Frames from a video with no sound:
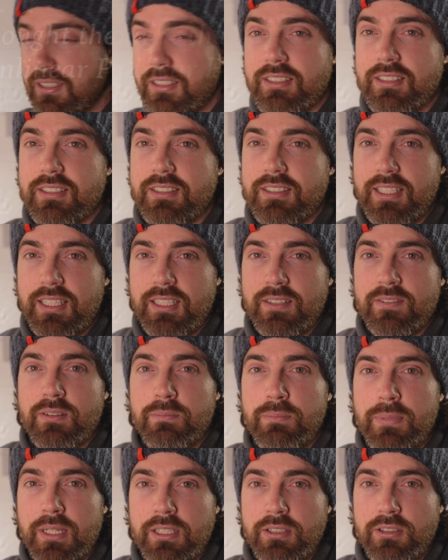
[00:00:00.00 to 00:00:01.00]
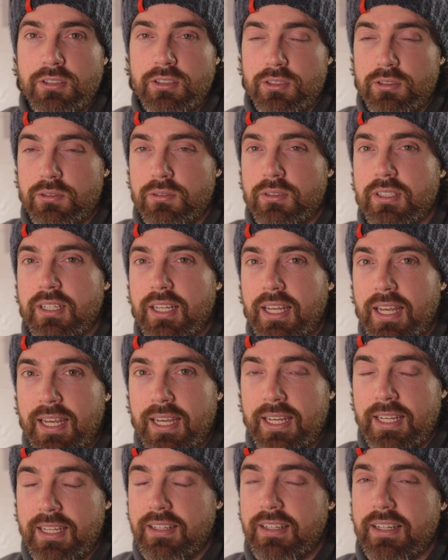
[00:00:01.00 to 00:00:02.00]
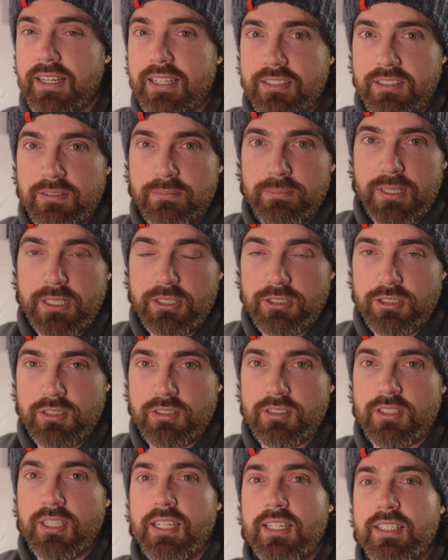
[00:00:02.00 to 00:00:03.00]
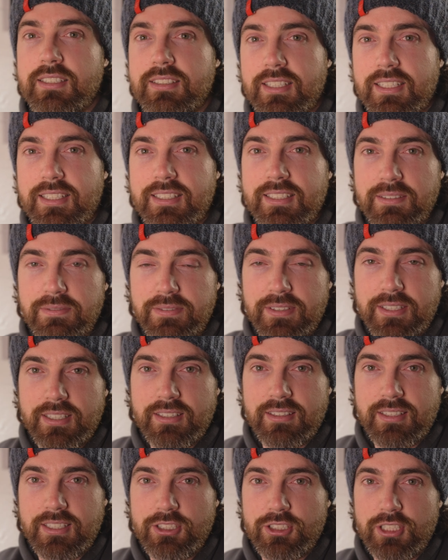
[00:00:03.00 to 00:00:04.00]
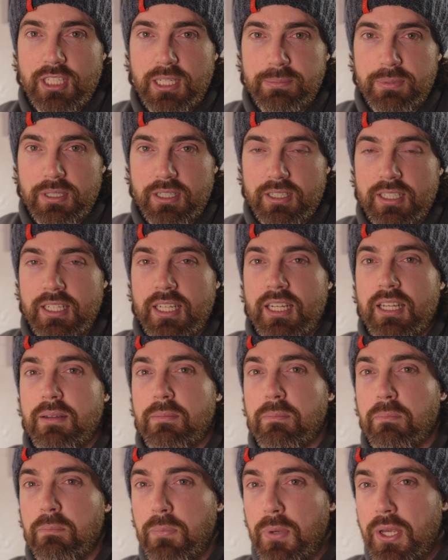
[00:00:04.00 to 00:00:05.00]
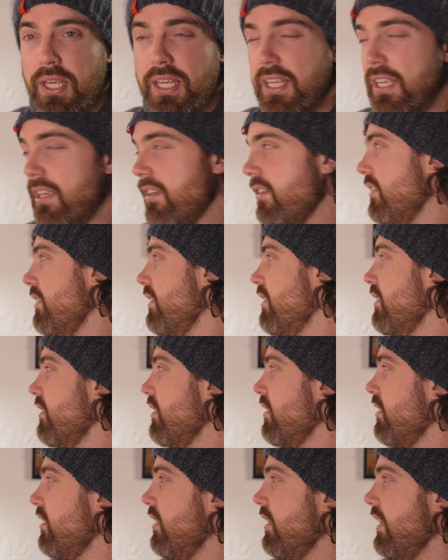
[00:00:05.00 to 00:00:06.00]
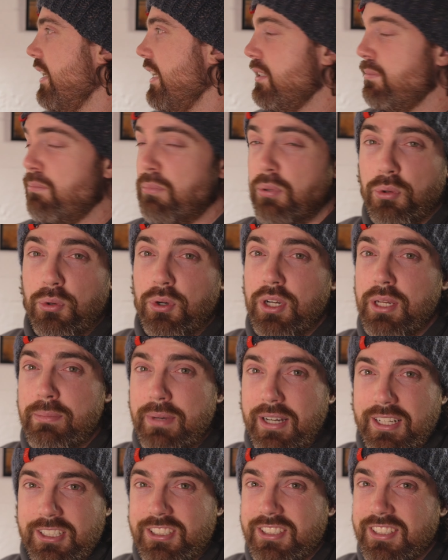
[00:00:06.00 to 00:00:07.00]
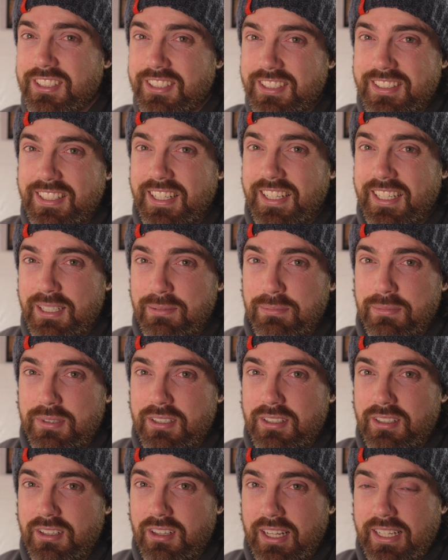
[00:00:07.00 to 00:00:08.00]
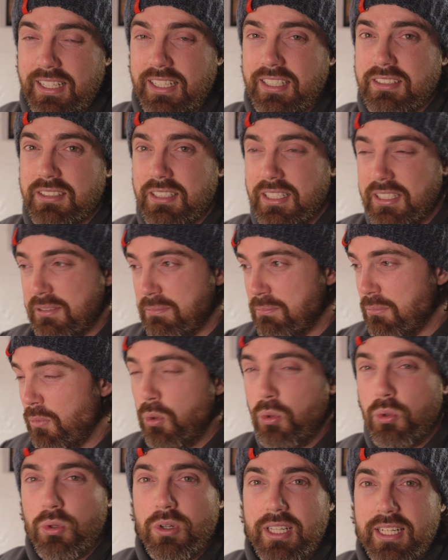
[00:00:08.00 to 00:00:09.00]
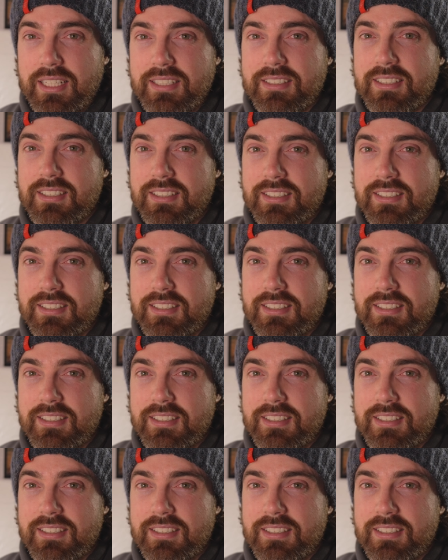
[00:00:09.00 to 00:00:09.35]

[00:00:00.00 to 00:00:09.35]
instead of the BenQ, A, as I've mentioned, significantly cheaper. B, it's pretty much the same. Like it's more or less the